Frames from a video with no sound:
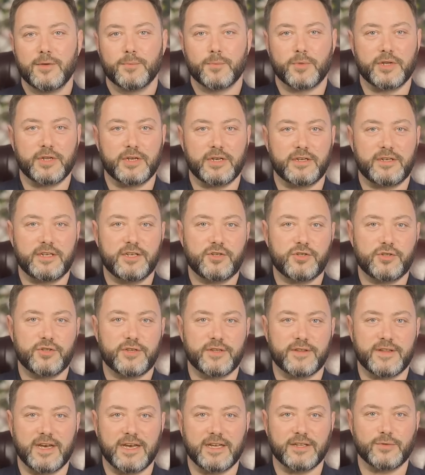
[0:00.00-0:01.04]
But in addition
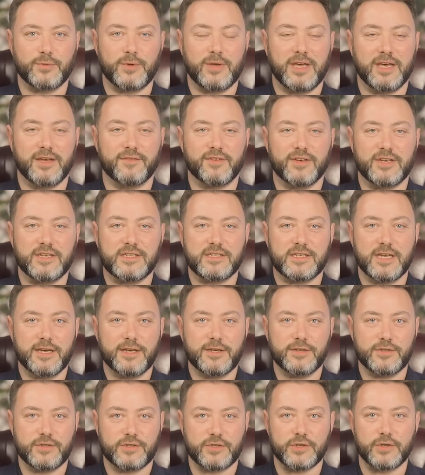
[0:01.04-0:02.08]
to that, we have a
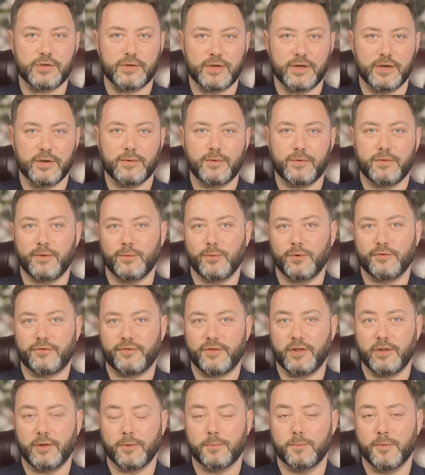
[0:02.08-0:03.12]
second studio that will
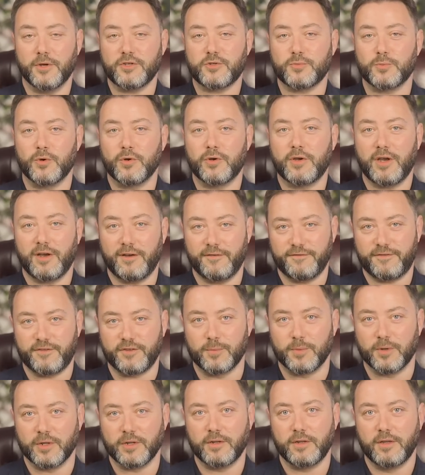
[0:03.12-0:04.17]
feel much more
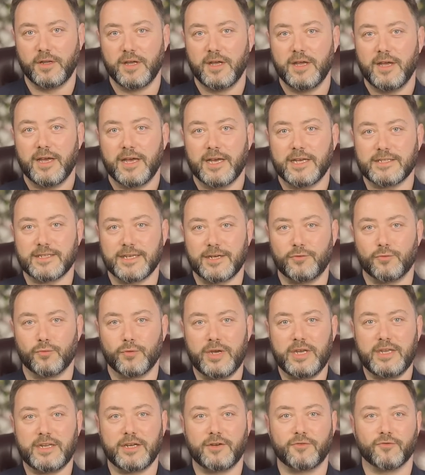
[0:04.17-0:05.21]
comfortable as a
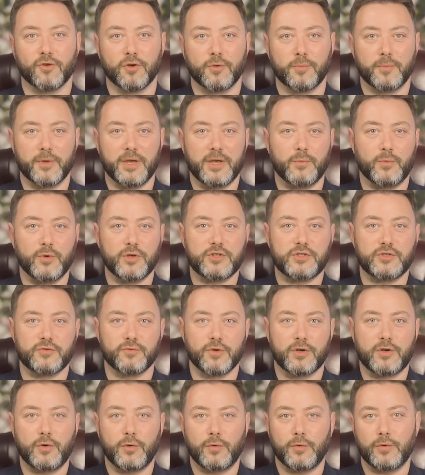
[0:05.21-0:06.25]
reading room in which to
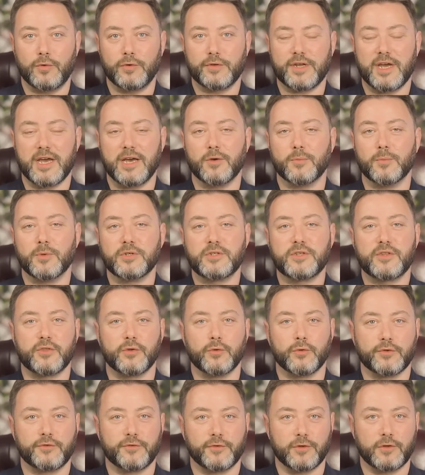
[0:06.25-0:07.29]
record our most
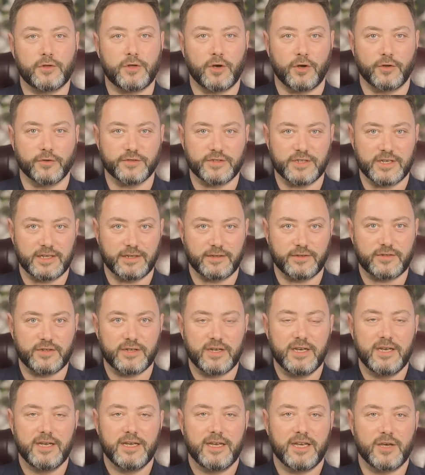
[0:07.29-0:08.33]
thoughtful content,
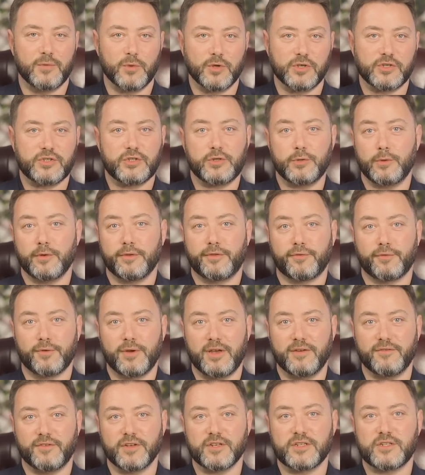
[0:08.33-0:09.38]
in which 2 or
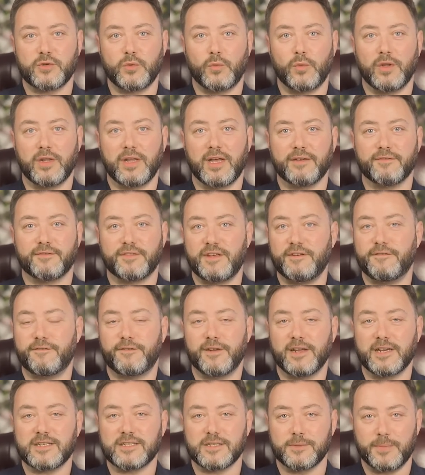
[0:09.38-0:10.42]
3 of us will have the
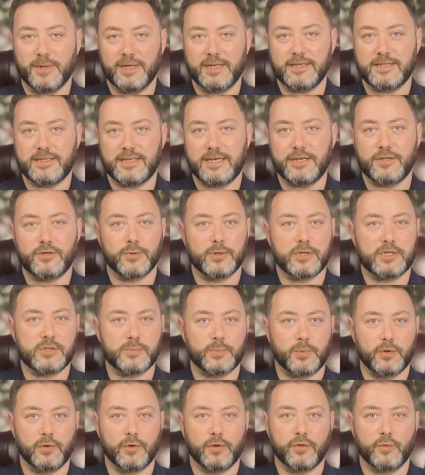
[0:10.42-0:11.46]
flexibility to
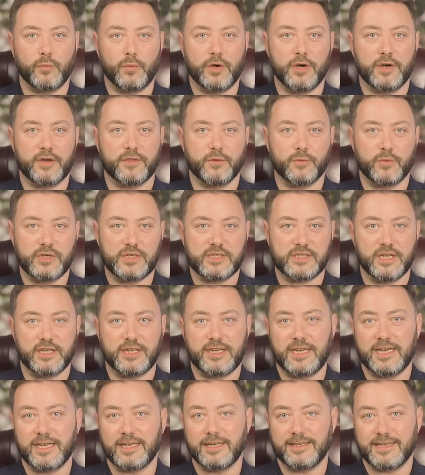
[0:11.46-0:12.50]
explore the work that we
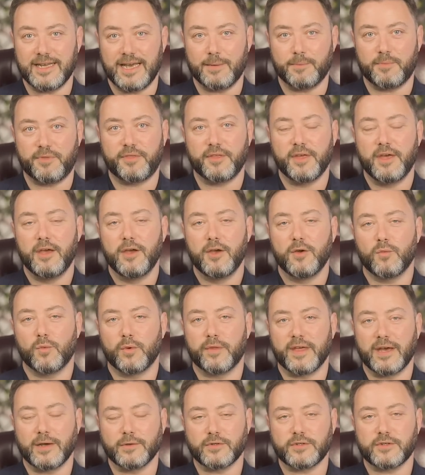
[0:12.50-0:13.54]
study in depth
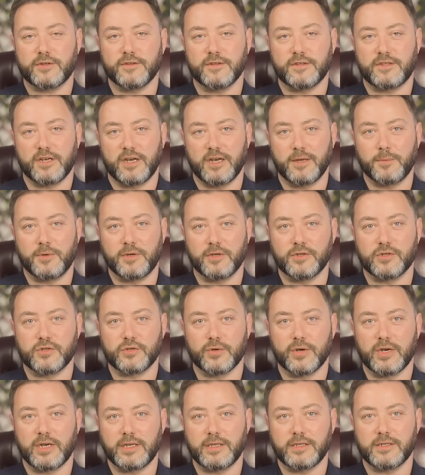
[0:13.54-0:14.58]
without the time
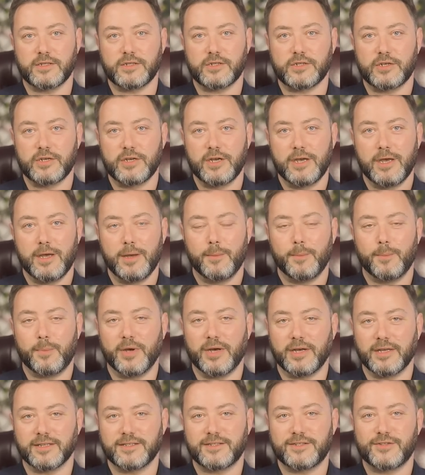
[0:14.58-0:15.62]
constraints.
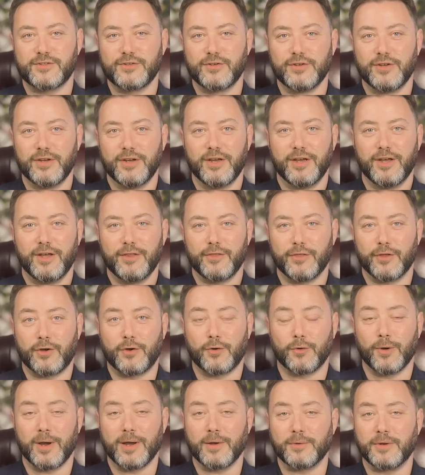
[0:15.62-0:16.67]
But the
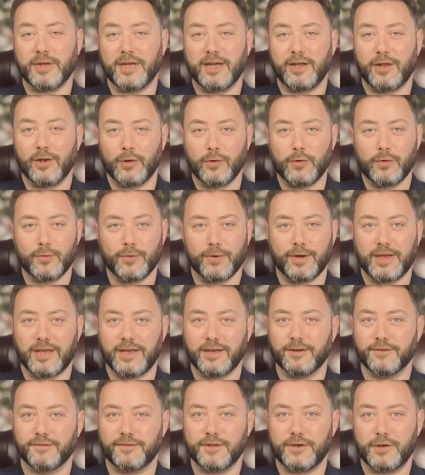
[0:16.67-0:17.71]
crowning
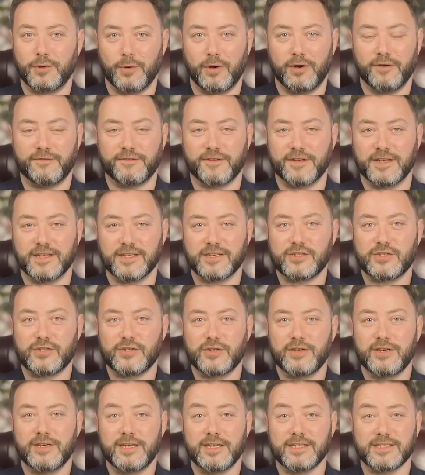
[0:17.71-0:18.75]
glory of the new office
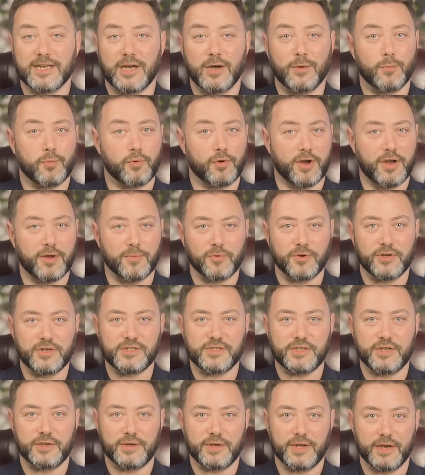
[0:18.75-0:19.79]
is our primary
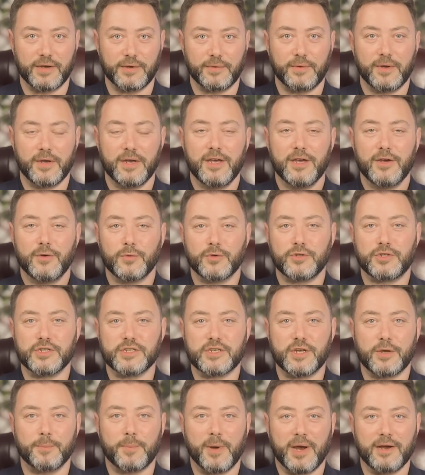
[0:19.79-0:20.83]
studio, which is
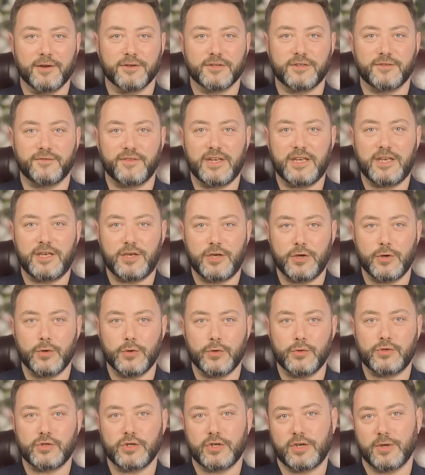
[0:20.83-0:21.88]
comparatively
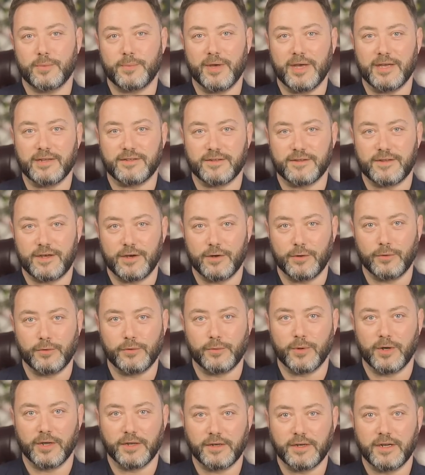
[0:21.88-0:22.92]
huge compared to the
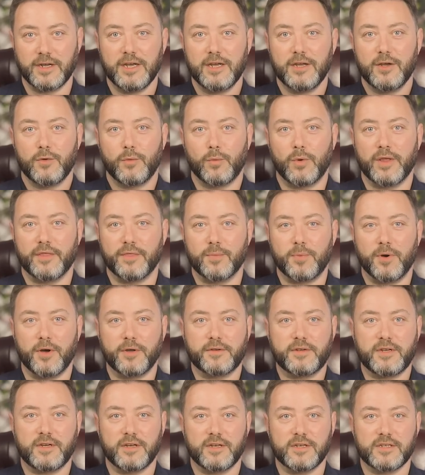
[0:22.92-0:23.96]
old one, where the
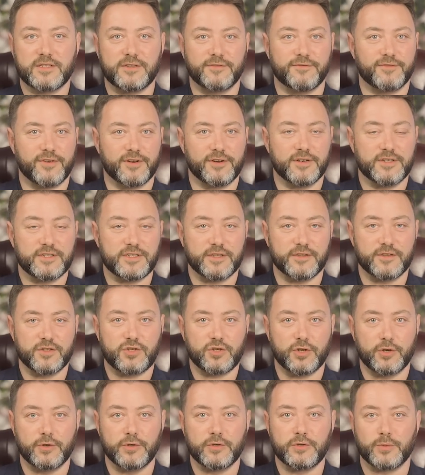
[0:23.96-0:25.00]
podcast and various other
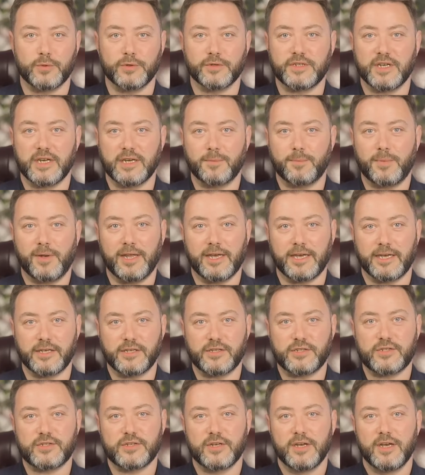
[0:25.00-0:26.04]
shows will take
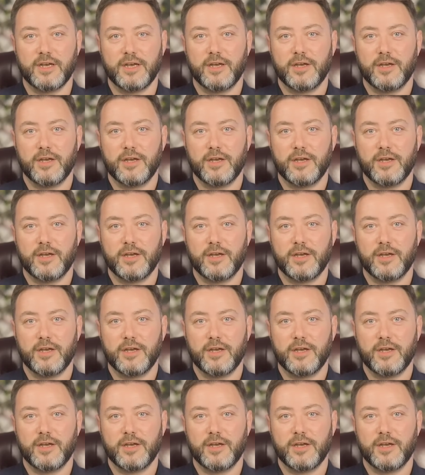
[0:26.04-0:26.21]
place.